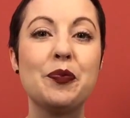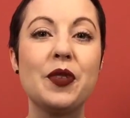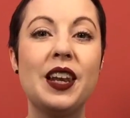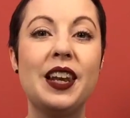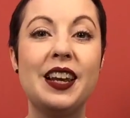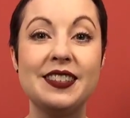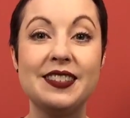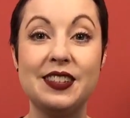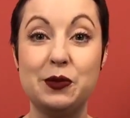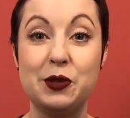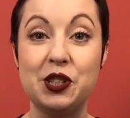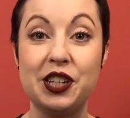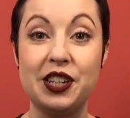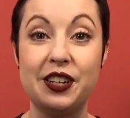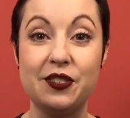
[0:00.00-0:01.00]
last year when
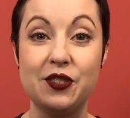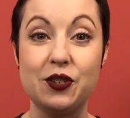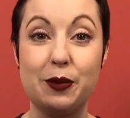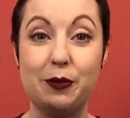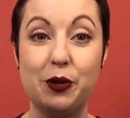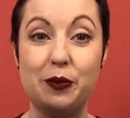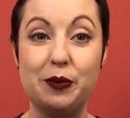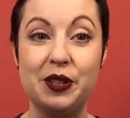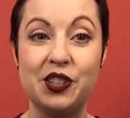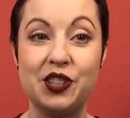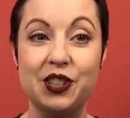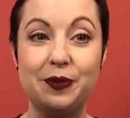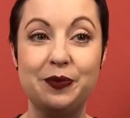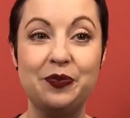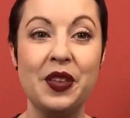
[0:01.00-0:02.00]
she did an Instagram competition.
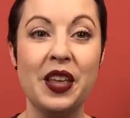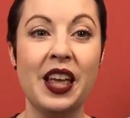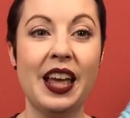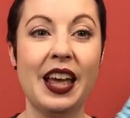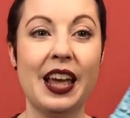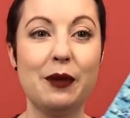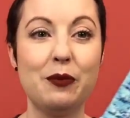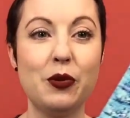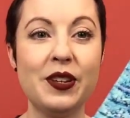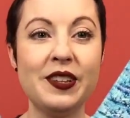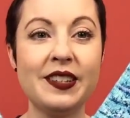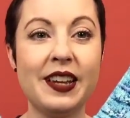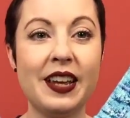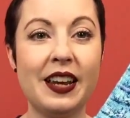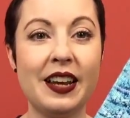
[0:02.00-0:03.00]
And I pointed
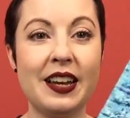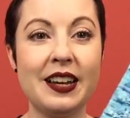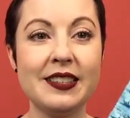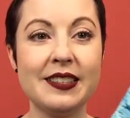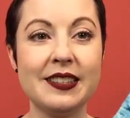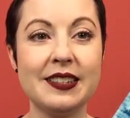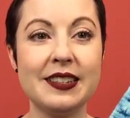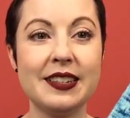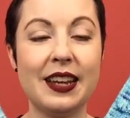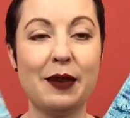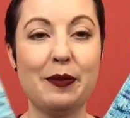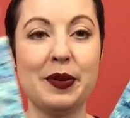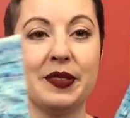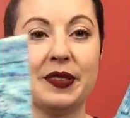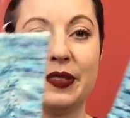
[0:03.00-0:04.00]
out last
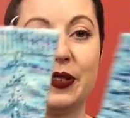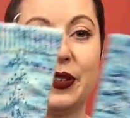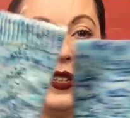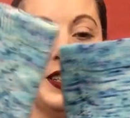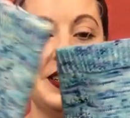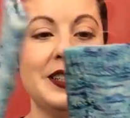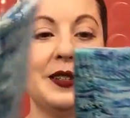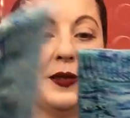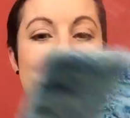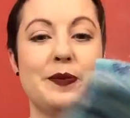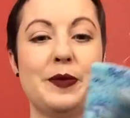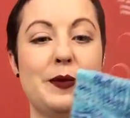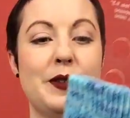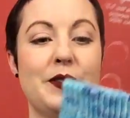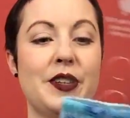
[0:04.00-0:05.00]
episode,
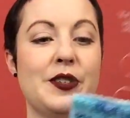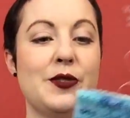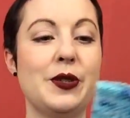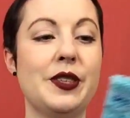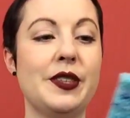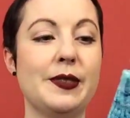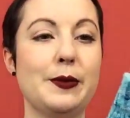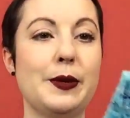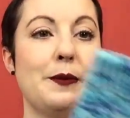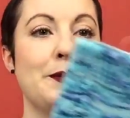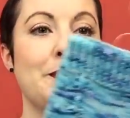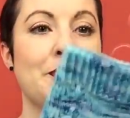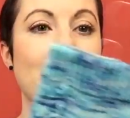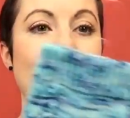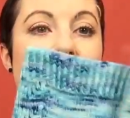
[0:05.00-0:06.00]
maybe if I do it this way,
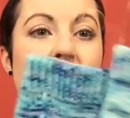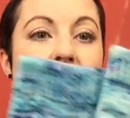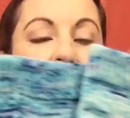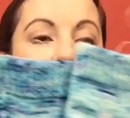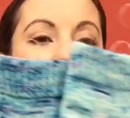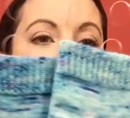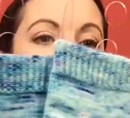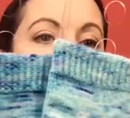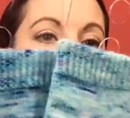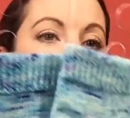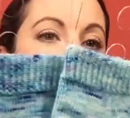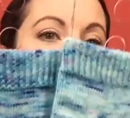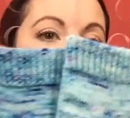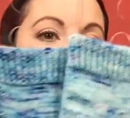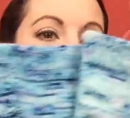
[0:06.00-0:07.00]

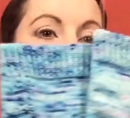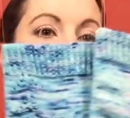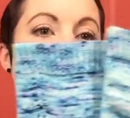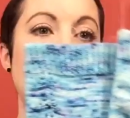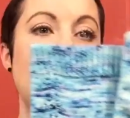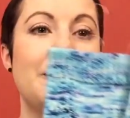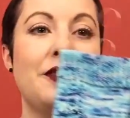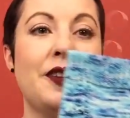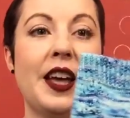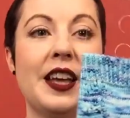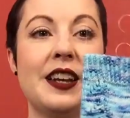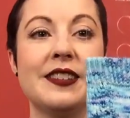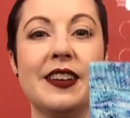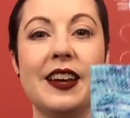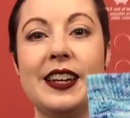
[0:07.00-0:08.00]
the beauty of
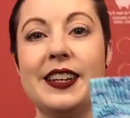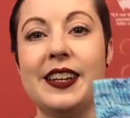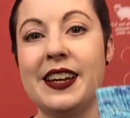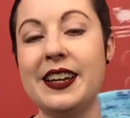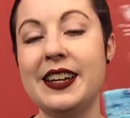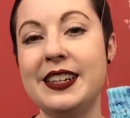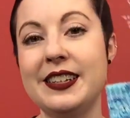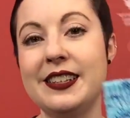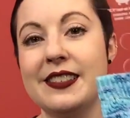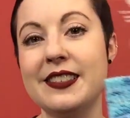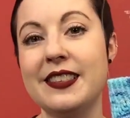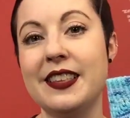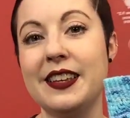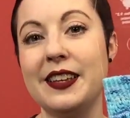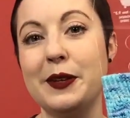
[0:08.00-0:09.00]
hand-dyed yarn is
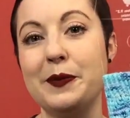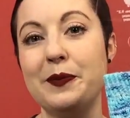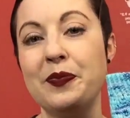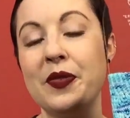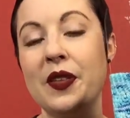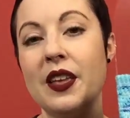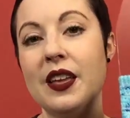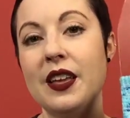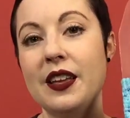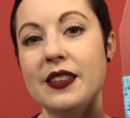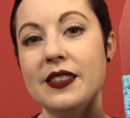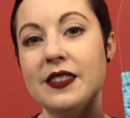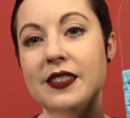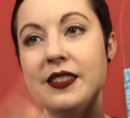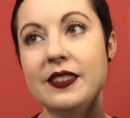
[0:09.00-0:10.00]
the
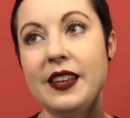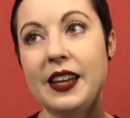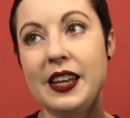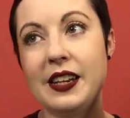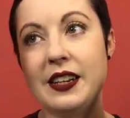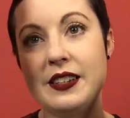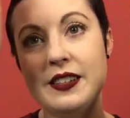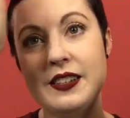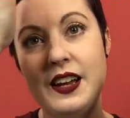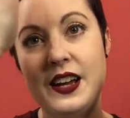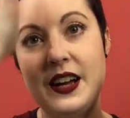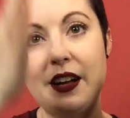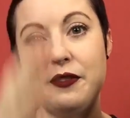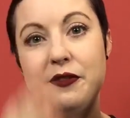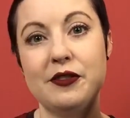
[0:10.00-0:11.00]
second
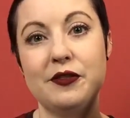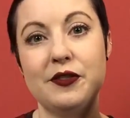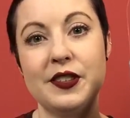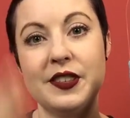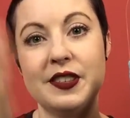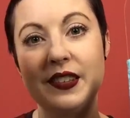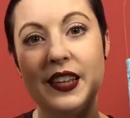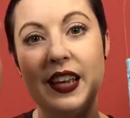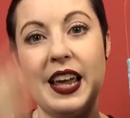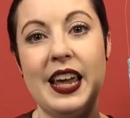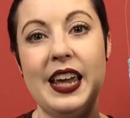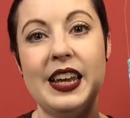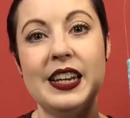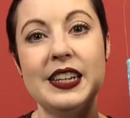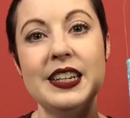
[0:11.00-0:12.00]
half of the
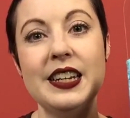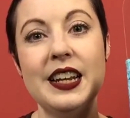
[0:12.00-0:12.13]
skein